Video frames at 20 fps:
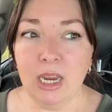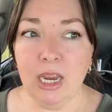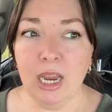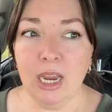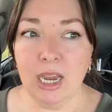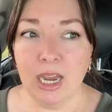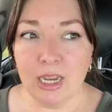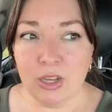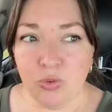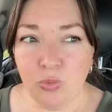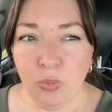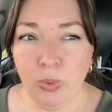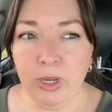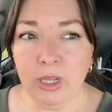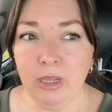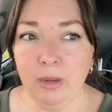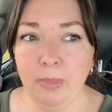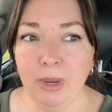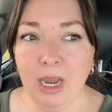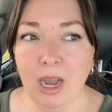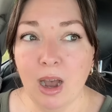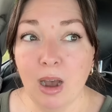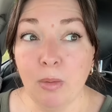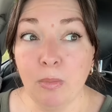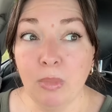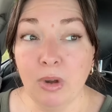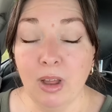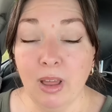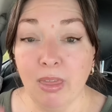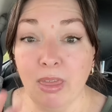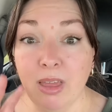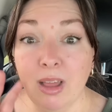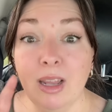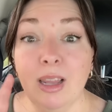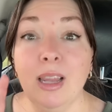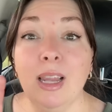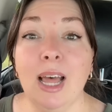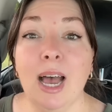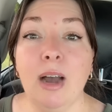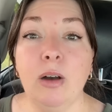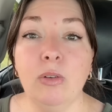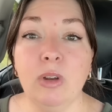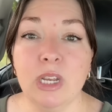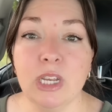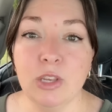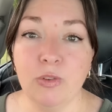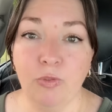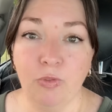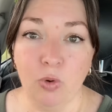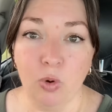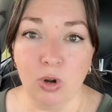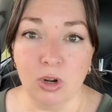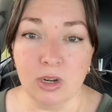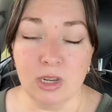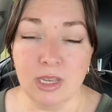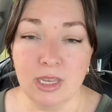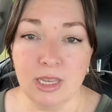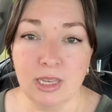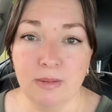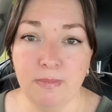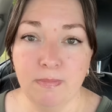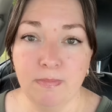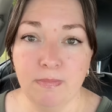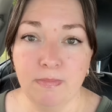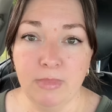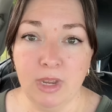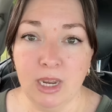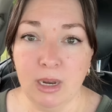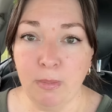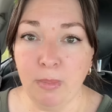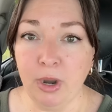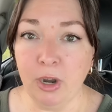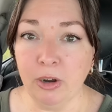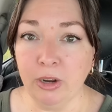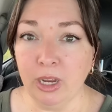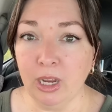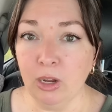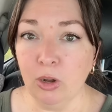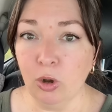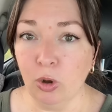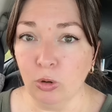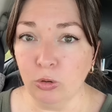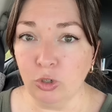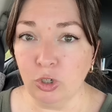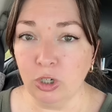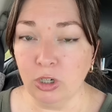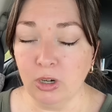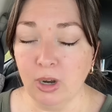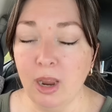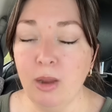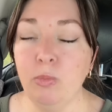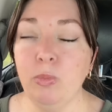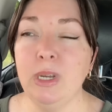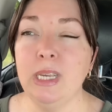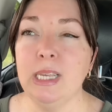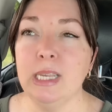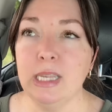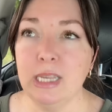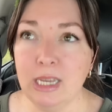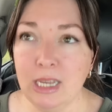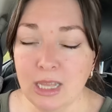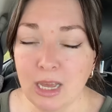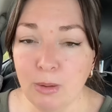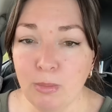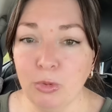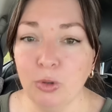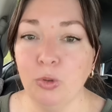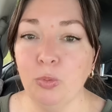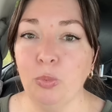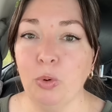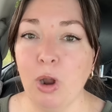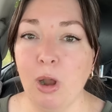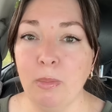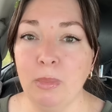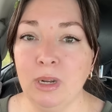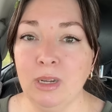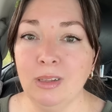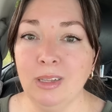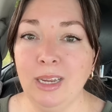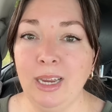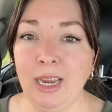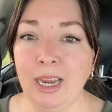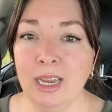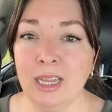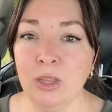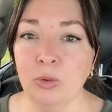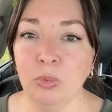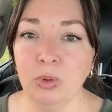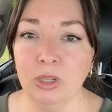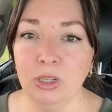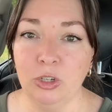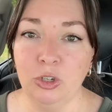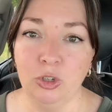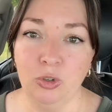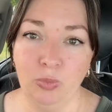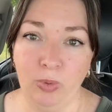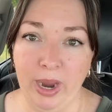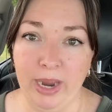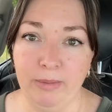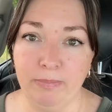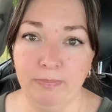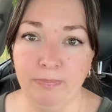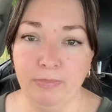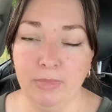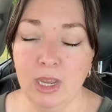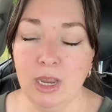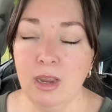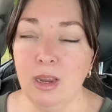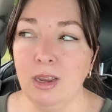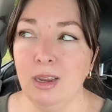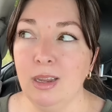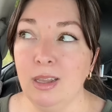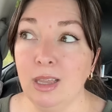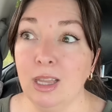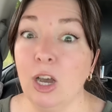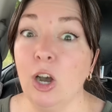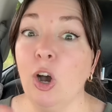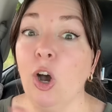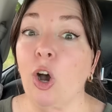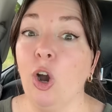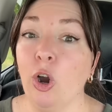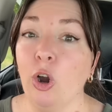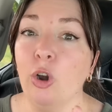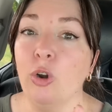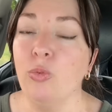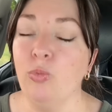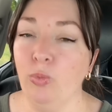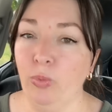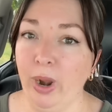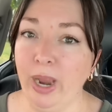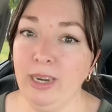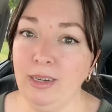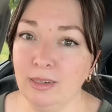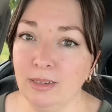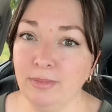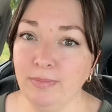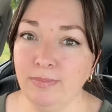has really become the loudest force in American culture. And we see that most prominently in the religious right, the hard right.